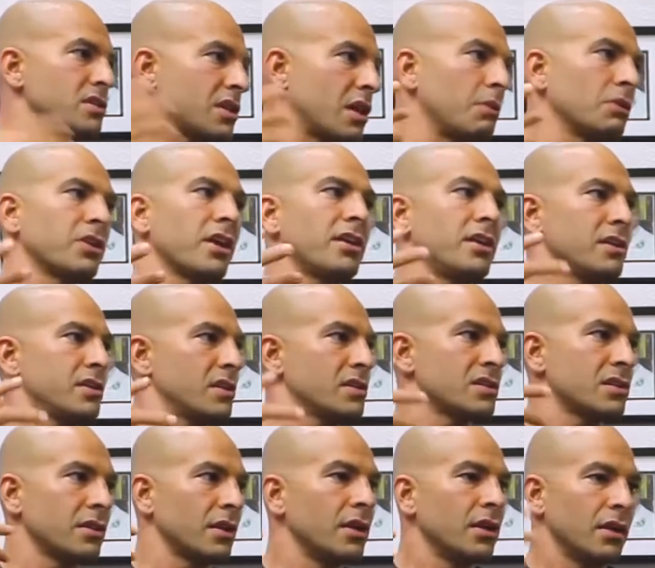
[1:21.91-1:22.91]
Simultaneous
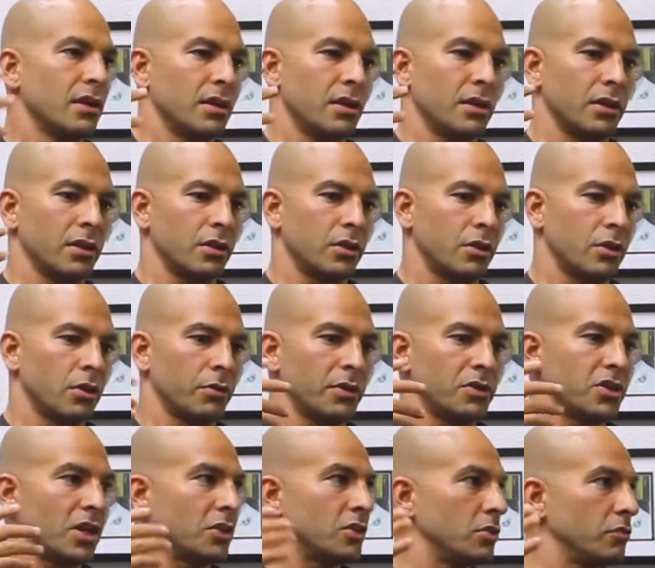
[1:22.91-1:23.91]
insulin, uh, you know,
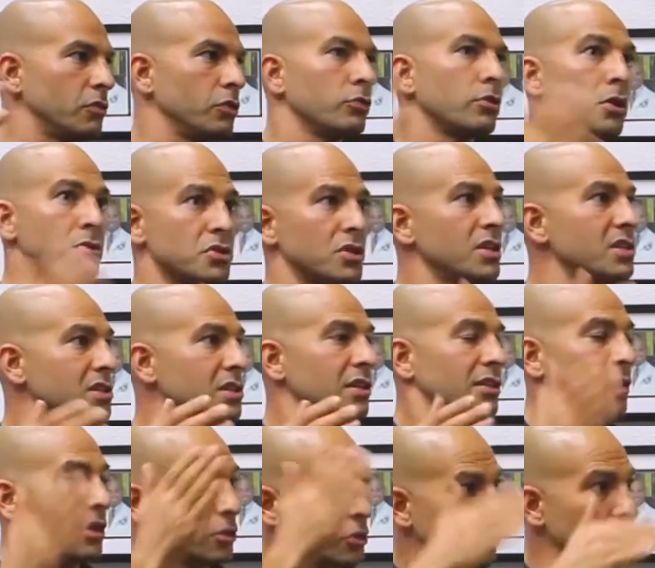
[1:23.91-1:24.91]
injection of glucose and
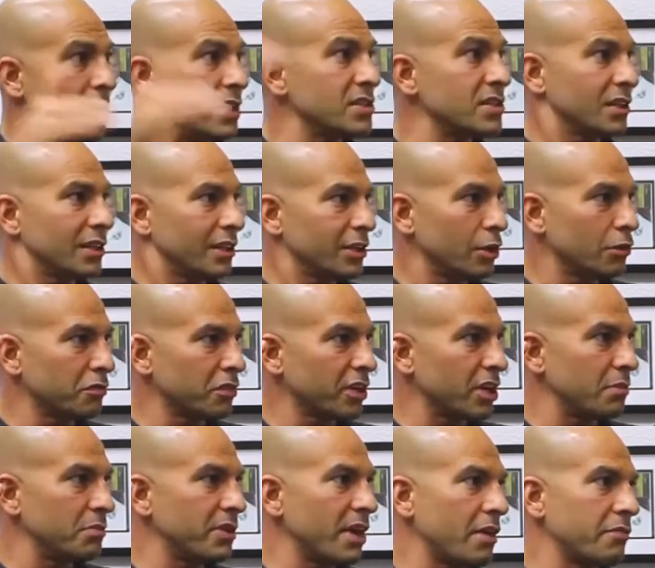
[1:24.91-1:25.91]
insulin can transiently
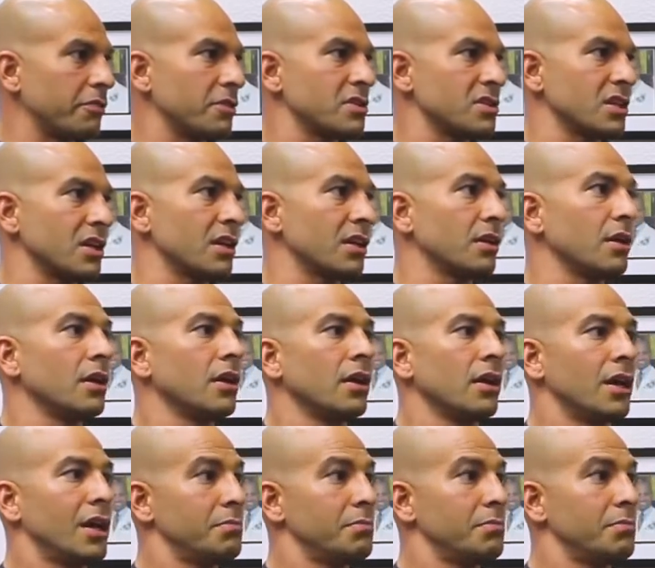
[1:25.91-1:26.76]
overcome deficit.